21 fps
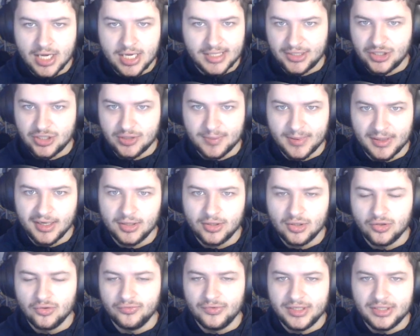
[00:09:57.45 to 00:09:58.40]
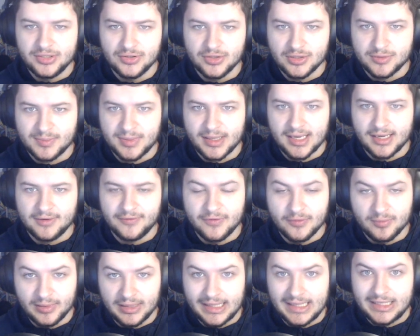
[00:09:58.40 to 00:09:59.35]
texture pack or resource pack
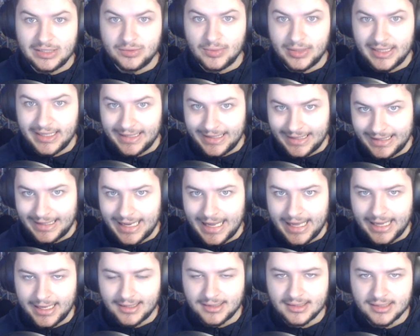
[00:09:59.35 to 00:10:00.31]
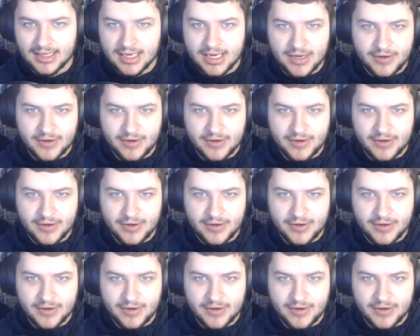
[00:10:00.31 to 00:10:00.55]
for players when they connect.